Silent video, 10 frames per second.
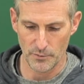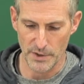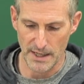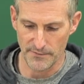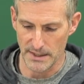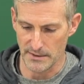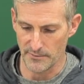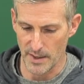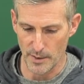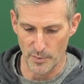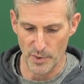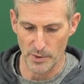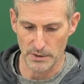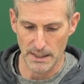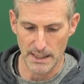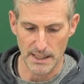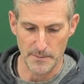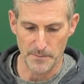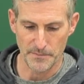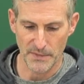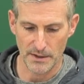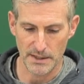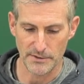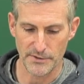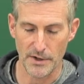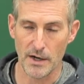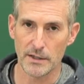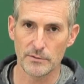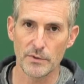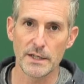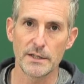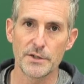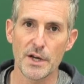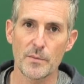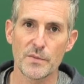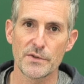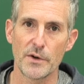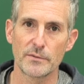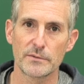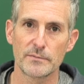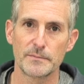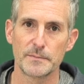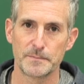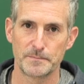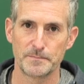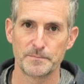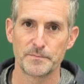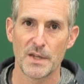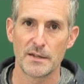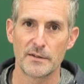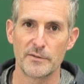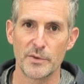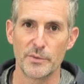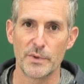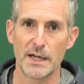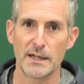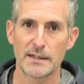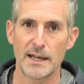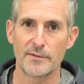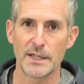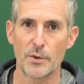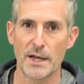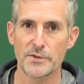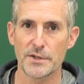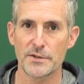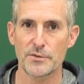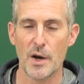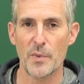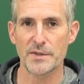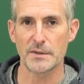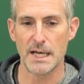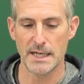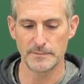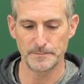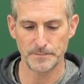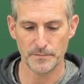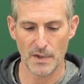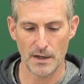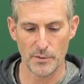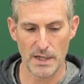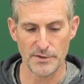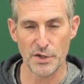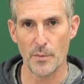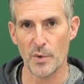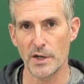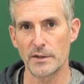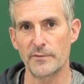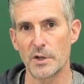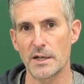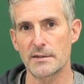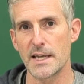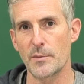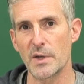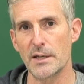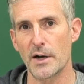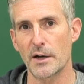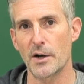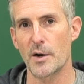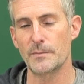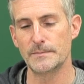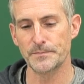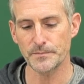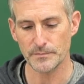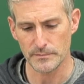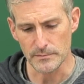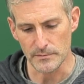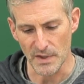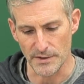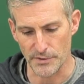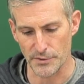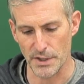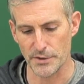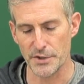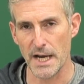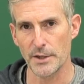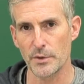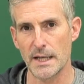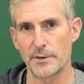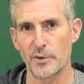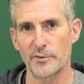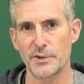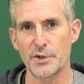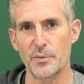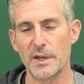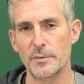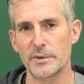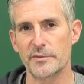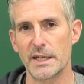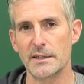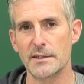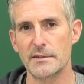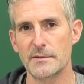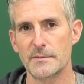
We have these available in stock, ready to ship. So if you have any questions, drop us a line. Otherwise, jump on velocityap.com, search under Jaguar Land Rover, and you should be able to find these.